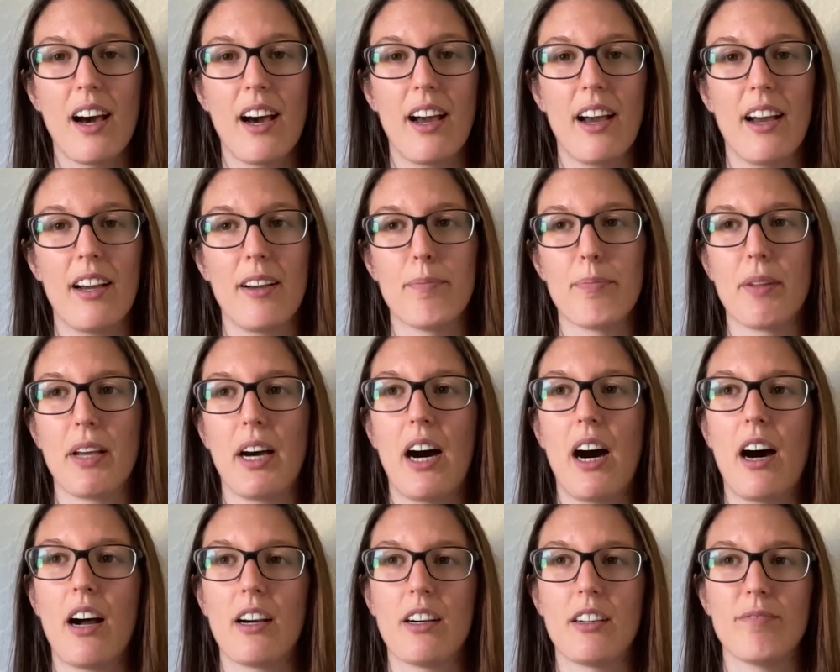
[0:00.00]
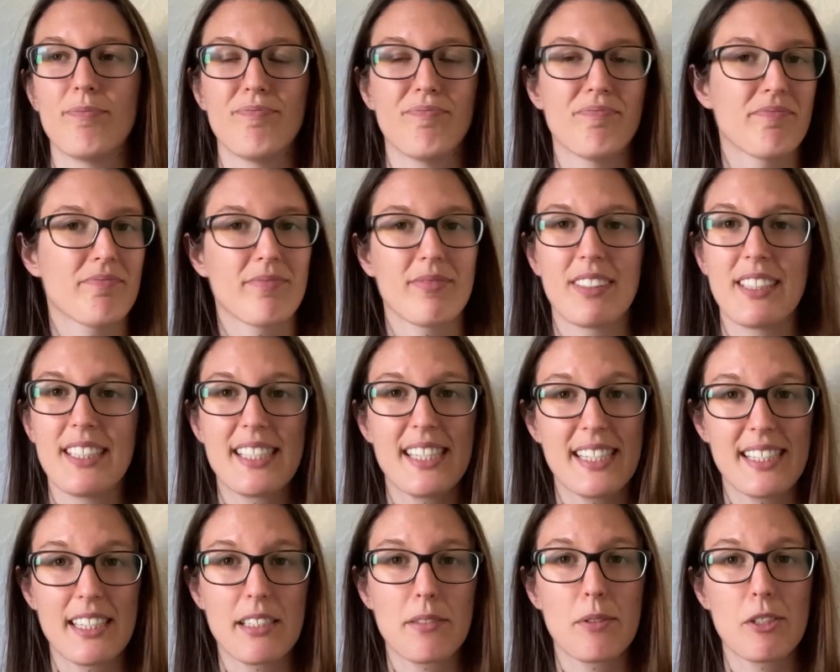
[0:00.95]
are
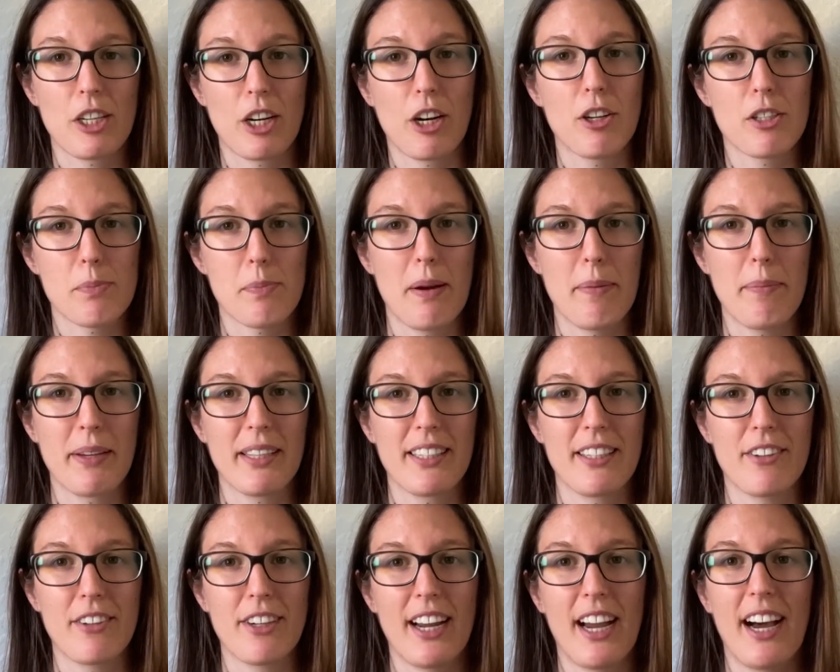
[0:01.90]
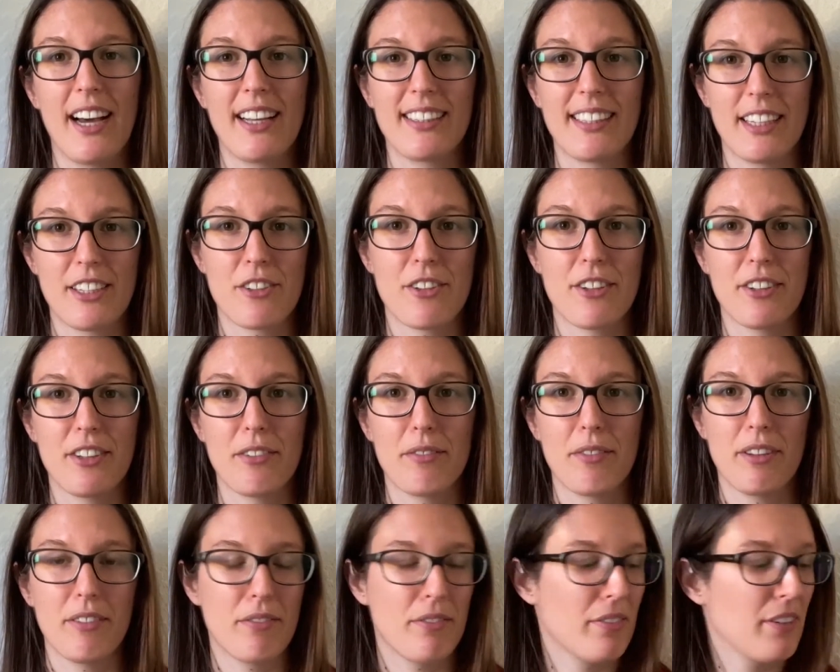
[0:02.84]
diseases which are caused by bacteria and they are treated
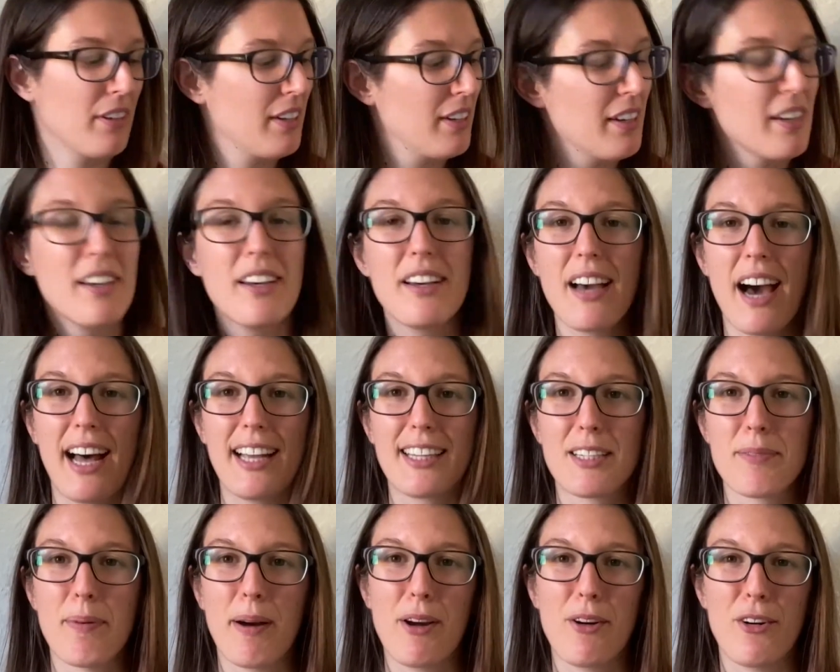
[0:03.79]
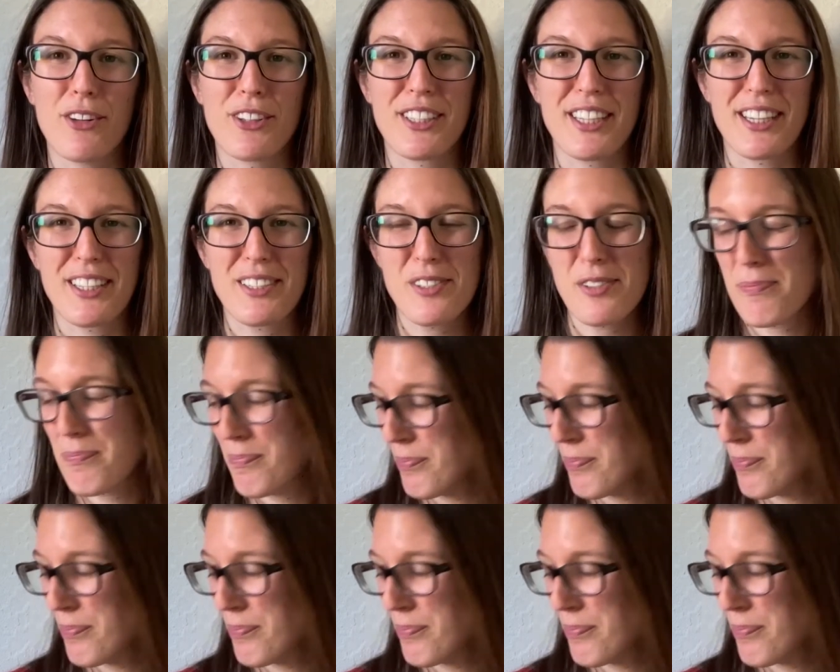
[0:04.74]
with antibiotics.